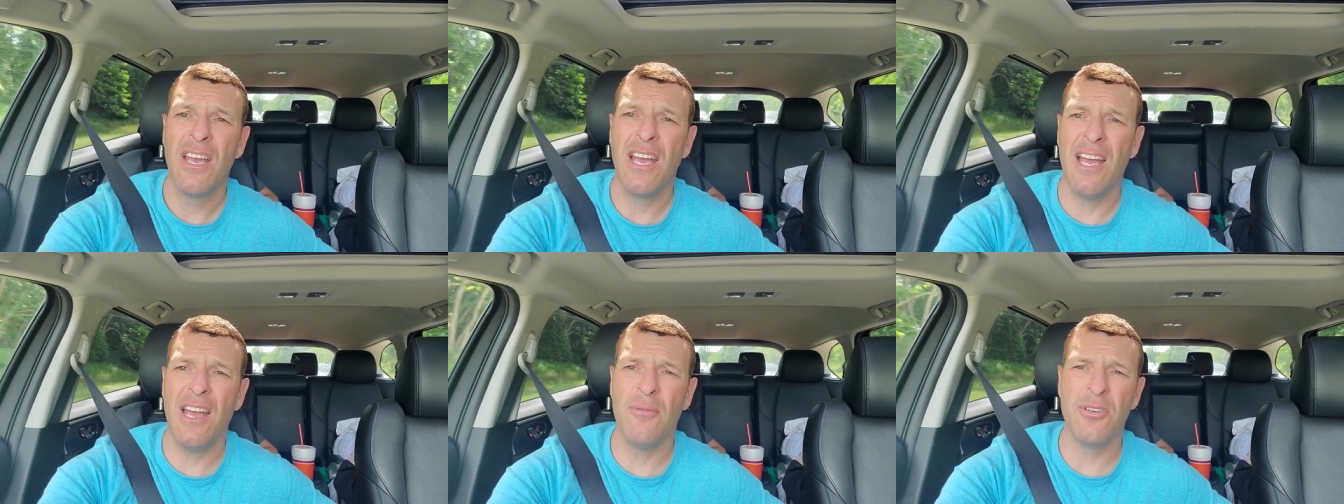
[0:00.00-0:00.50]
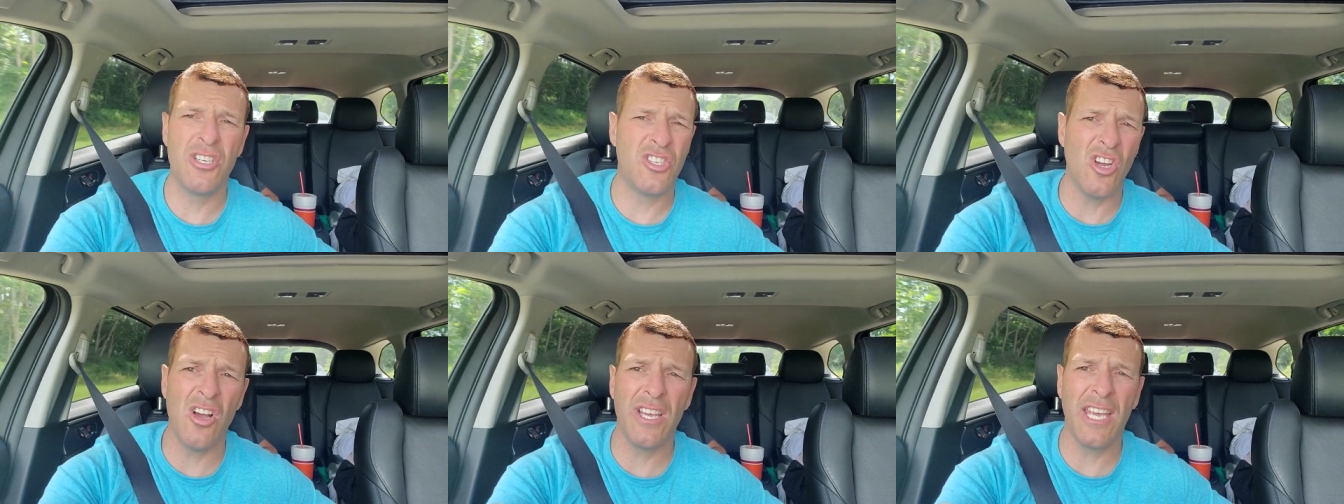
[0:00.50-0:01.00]
Uh, we're
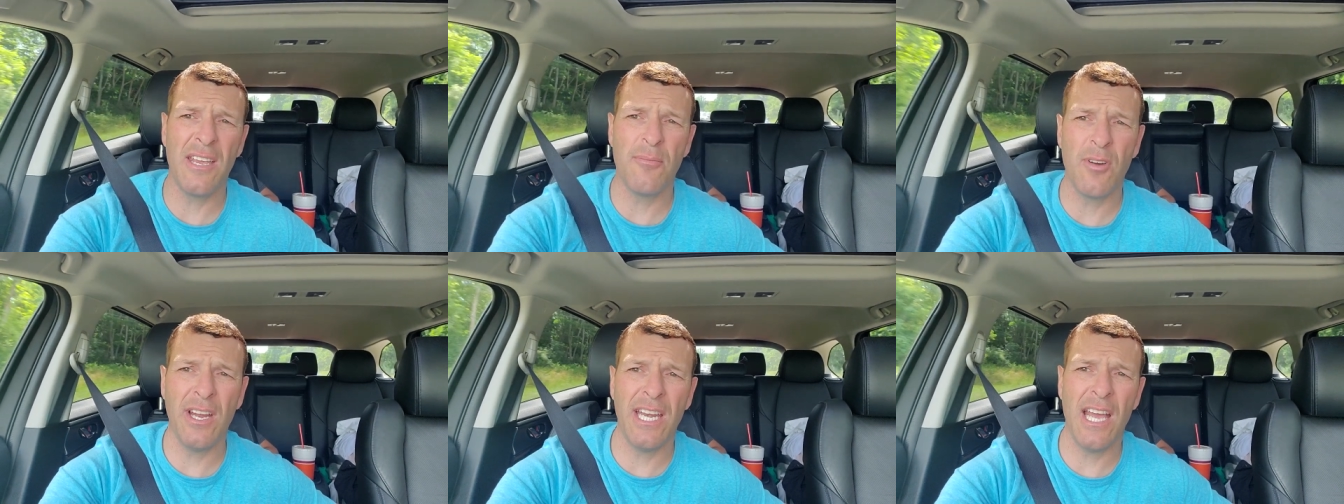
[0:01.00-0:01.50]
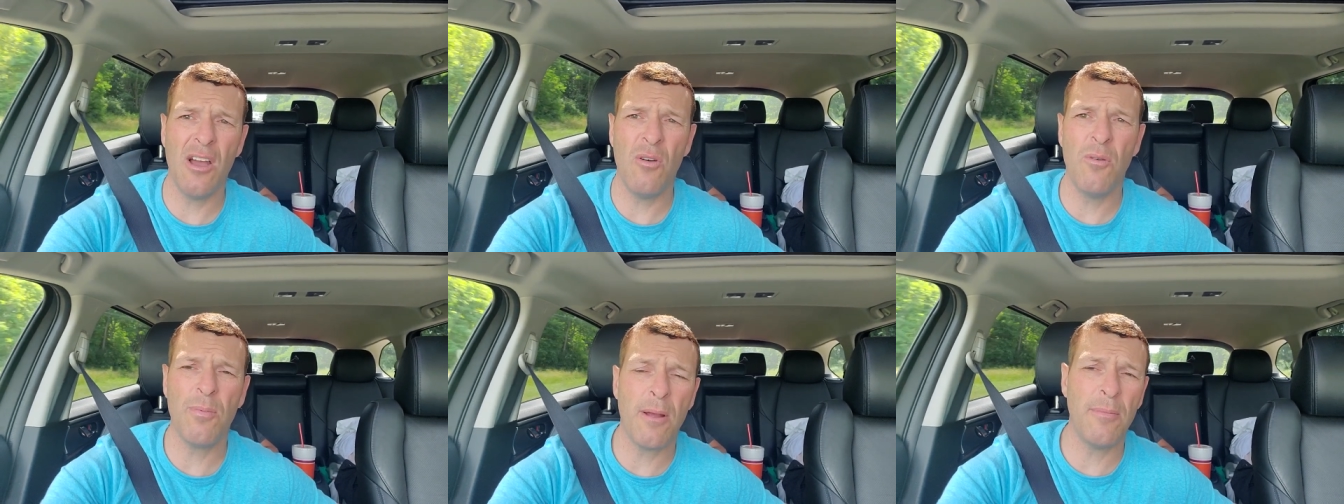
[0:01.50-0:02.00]
just jogging him right now.
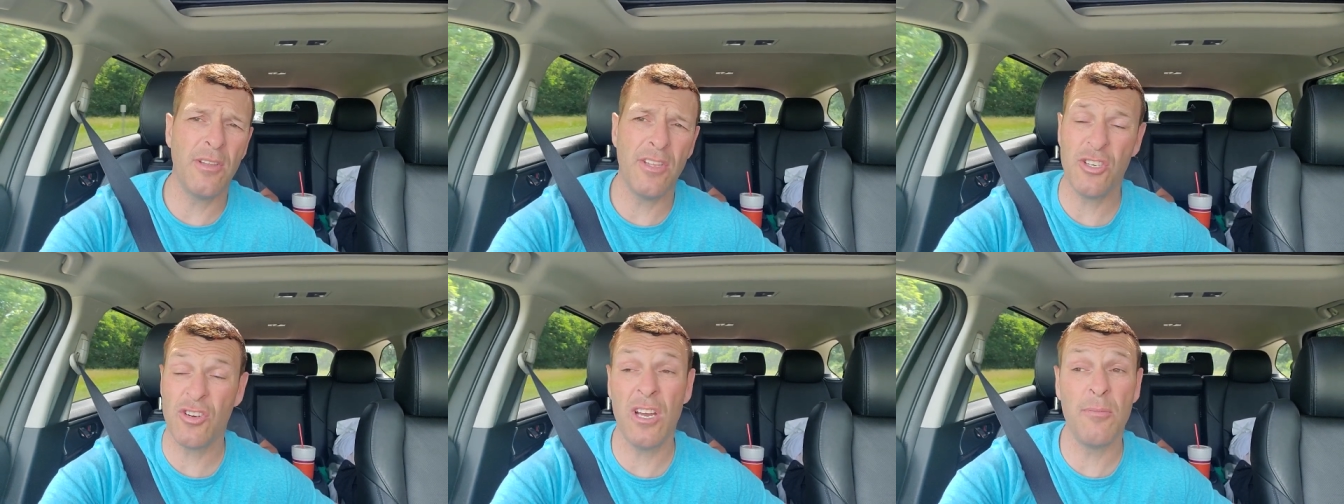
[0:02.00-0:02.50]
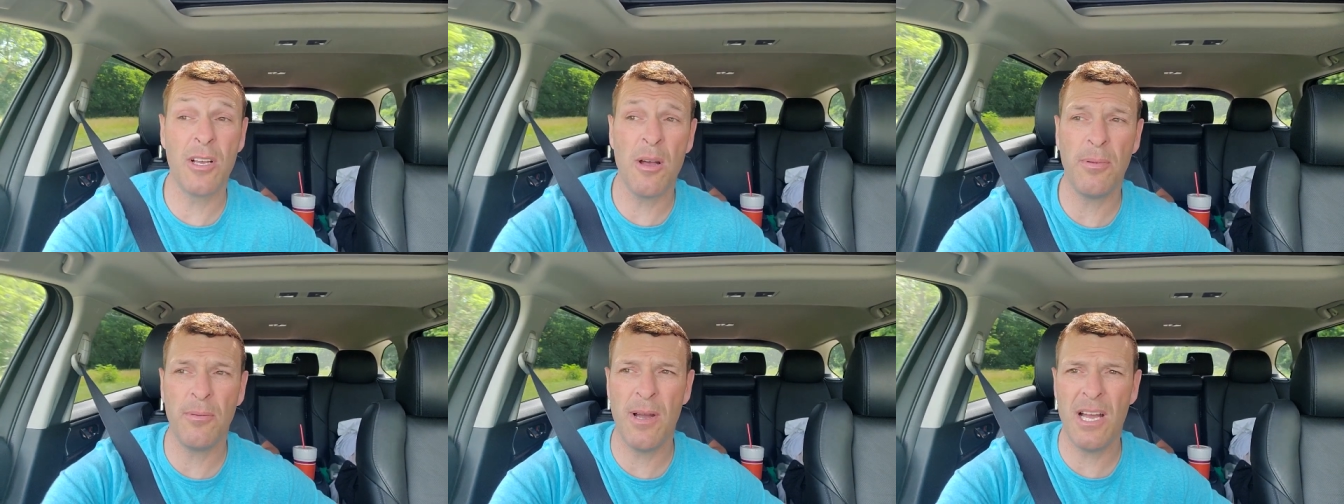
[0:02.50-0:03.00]
We'll probably only train him a
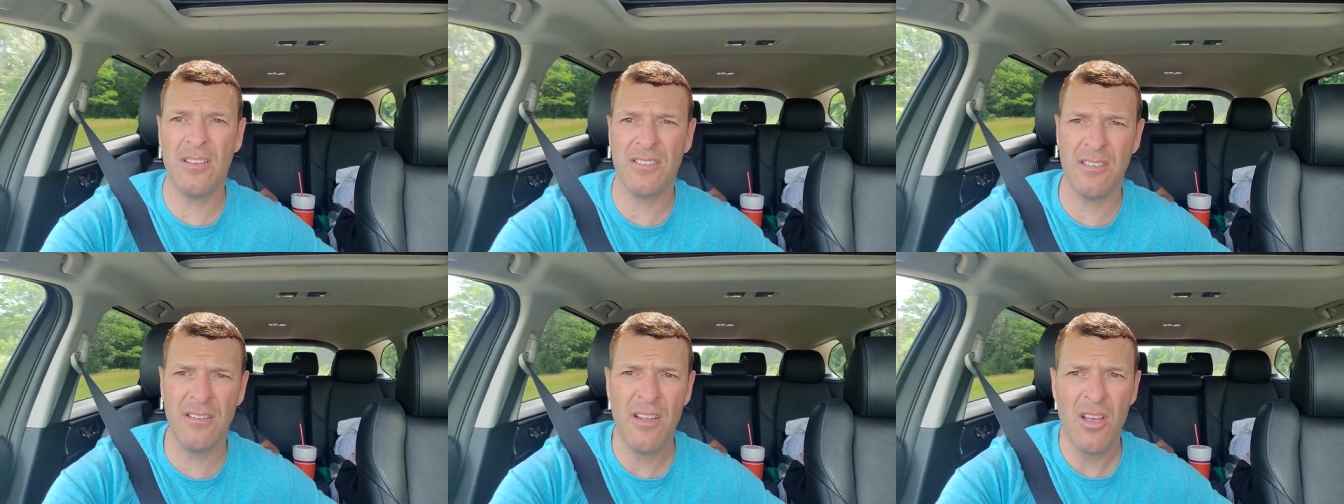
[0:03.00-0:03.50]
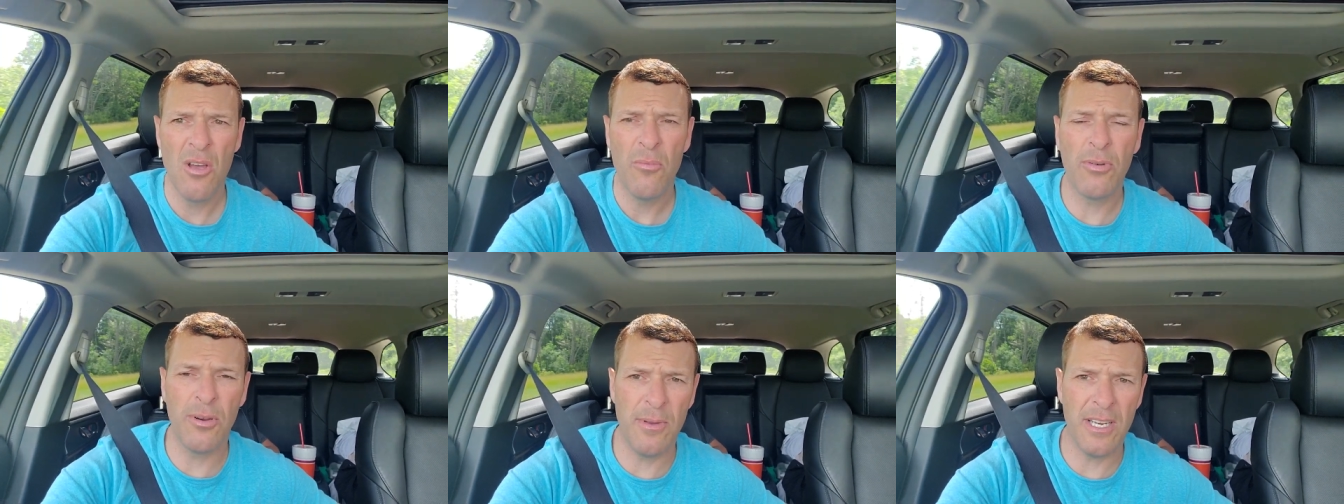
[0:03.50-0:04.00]
couple of miles
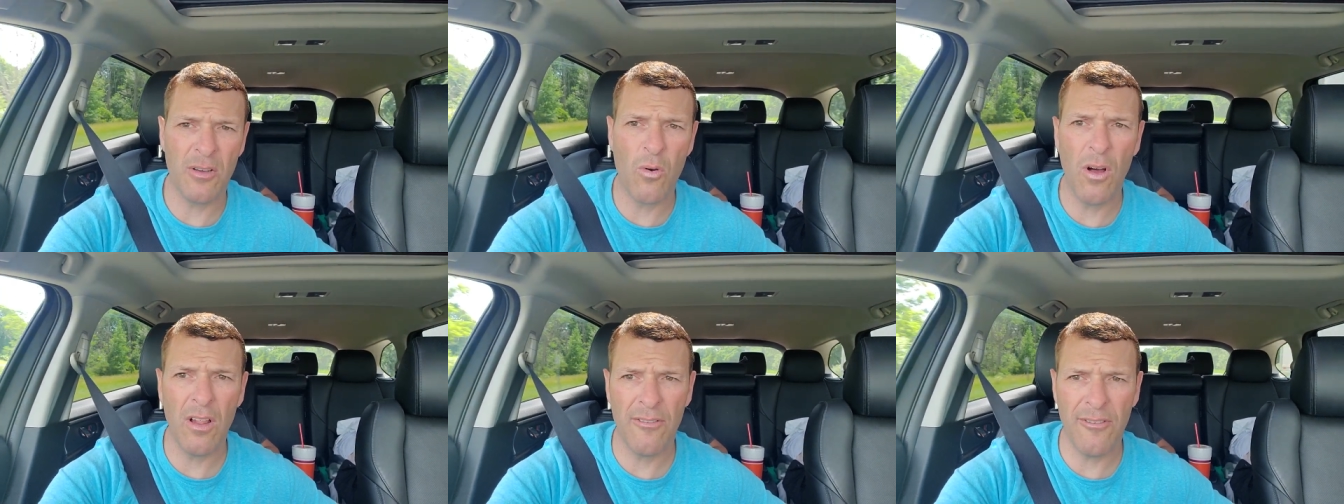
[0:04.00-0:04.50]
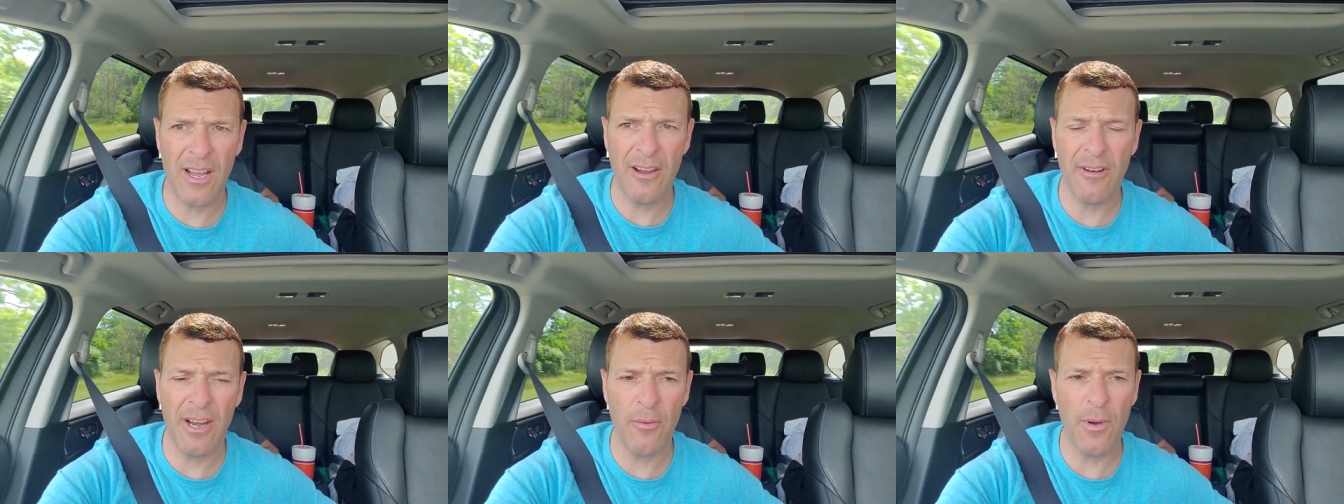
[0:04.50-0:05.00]
and put him into qualify
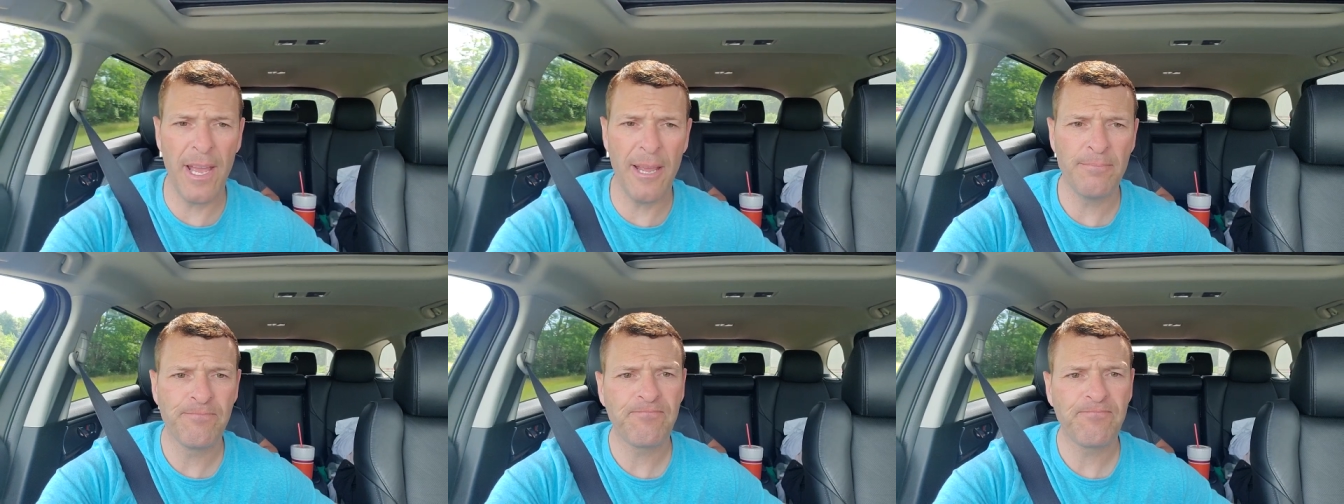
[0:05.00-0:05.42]
right away.